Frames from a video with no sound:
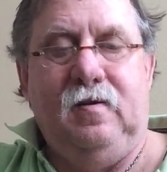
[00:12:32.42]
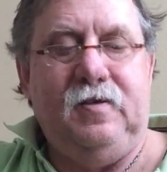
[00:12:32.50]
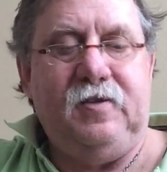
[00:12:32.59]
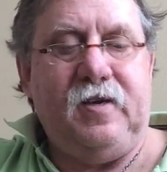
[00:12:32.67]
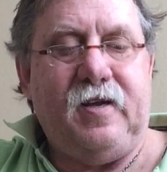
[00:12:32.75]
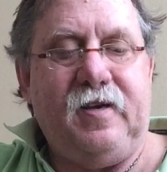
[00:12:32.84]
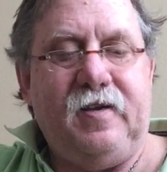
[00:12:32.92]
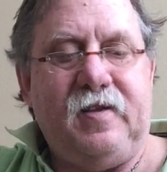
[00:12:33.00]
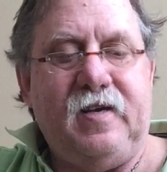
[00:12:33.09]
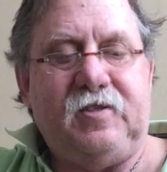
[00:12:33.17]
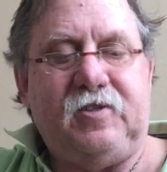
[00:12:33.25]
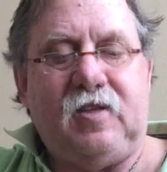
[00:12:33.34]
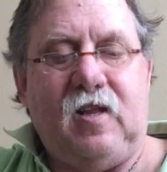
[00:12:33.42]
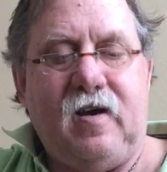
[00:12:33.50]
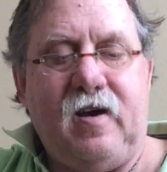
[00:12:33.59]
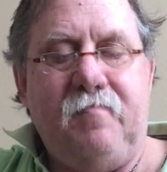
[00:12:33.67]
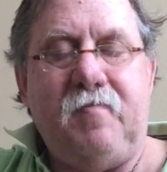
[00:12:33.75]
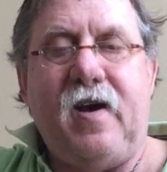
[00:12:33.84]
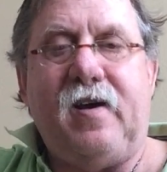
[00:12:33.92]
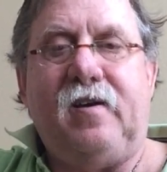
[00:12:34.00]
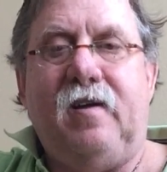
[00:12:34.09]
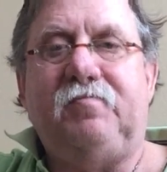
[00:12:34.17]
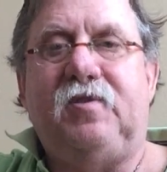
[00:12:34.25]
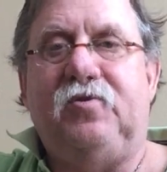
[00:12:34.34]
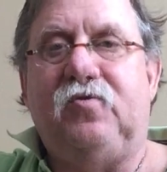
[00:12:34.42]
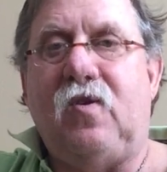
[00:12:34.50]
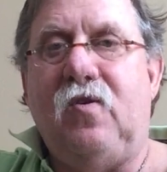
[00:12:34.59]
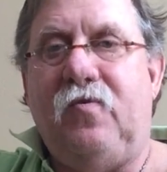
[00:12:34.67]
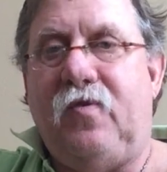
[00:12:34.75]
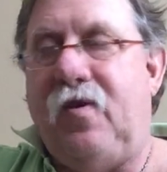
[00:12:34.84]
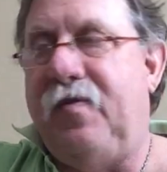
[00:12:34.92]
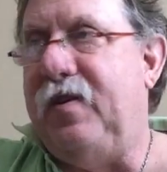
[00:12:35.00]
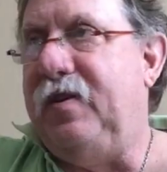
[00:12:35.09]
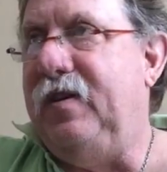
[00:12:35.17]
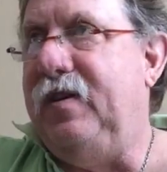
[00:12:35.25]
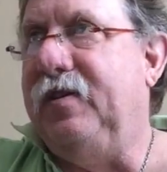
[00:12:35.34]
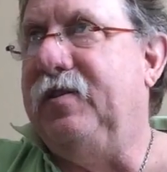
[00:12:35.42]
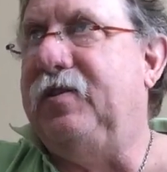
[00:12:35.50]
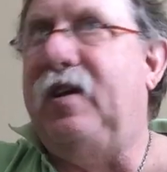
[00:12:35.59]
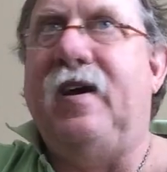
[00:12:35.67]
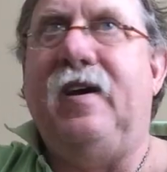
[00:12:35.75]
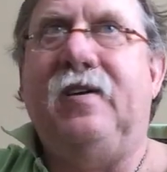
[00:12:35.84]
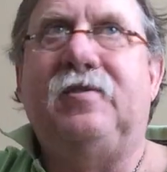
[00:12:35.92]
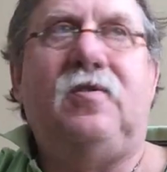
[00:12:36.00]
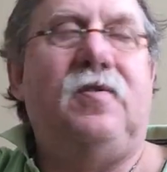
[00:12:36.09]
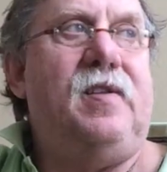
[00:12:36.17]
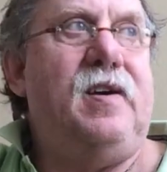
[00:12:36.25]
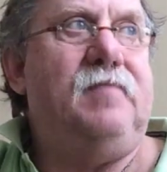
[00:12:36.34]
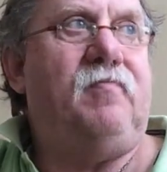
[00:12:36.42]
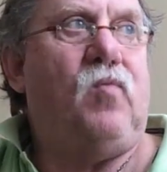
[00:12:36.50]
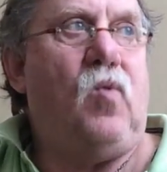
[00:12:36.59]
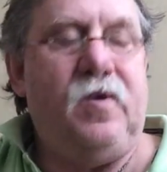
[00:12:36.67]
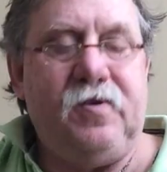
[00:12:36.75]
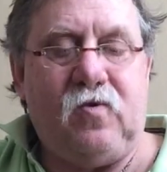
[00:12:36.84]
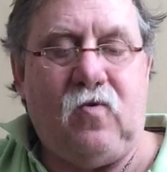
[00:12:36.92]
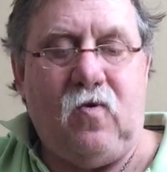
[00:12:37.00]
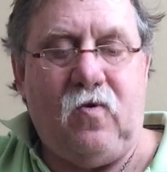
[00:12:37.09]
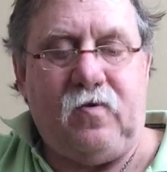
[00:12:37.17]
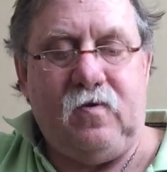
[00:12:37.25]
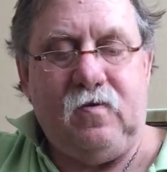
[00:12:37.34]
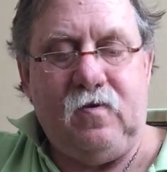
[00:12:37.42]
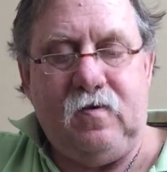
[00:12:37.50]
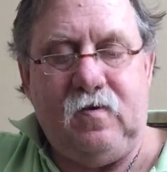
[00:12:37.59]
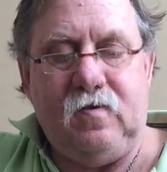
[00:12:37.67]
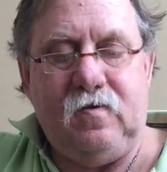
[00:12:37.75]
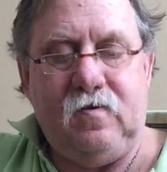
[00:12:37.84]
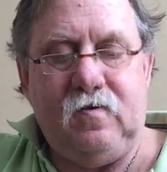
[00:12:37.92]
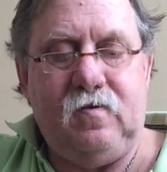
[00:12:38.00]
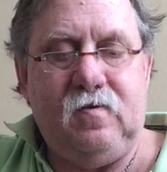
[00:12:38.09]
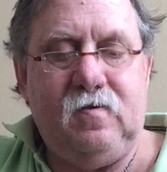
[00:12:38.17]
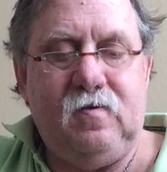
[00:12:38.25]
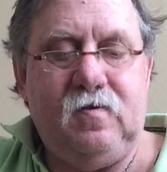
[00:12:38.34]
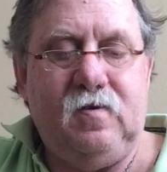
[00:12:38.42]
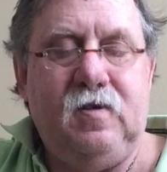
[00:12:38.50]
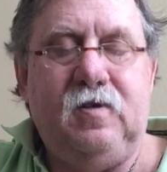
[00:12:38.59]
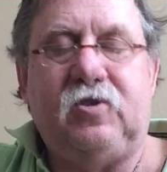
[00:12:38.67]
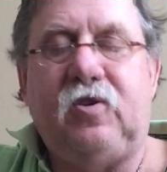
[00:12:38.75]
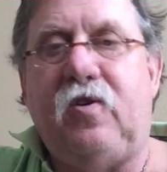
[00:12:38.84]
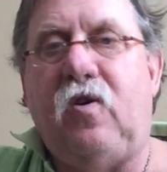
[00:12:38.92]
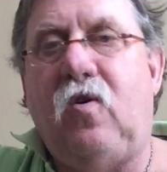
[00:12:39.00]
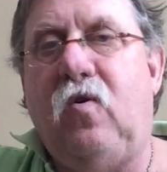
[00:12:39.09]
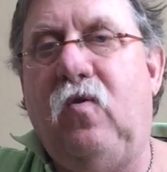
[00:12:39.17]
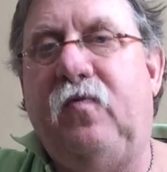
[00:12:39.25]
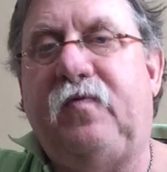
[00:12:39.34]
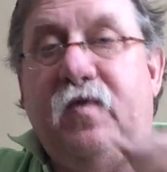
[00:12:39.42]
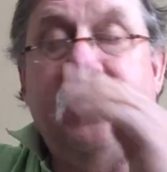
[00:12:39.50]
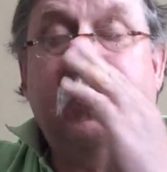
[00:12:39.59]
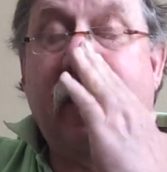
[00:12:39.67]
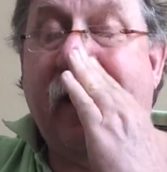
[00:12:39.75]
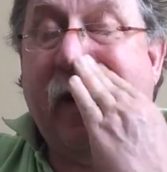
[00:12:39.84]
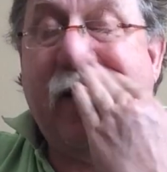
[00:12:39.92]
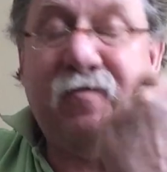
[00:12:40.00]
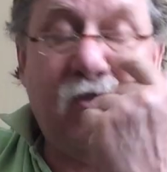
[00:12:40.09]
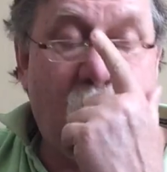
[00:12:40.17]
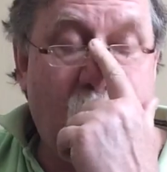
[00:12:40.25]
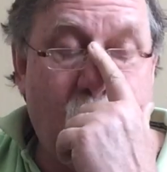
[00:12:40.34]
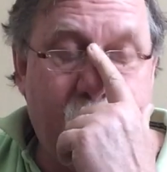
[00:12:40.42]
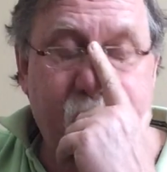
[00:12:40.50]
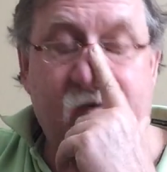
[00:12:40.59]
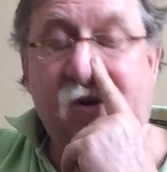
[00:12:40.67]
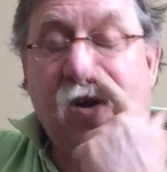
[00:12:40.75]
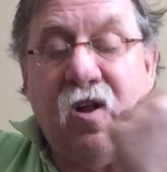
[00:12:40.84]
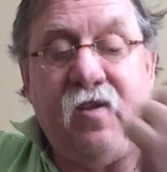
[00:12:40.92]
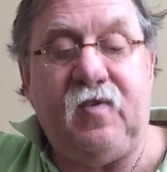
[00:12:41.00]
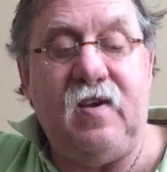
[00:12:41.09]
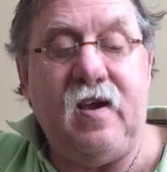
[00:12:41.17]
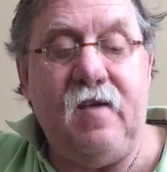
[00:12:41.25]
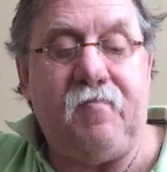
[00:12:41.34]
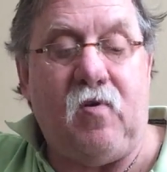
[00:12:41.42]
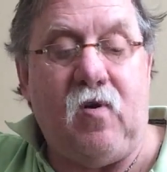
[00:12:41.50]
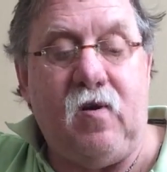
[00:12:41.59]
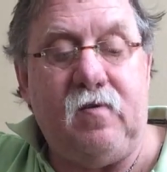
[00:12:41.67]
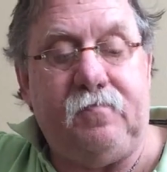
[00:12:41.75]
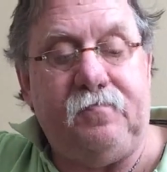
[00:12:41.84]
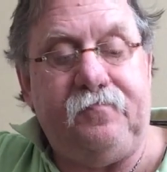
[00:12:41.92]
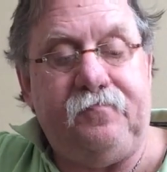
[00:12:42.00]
and you got to get that slide back up to drone on the D because he hangs on that 1 chord. So the whole first half, we'll call it the A part.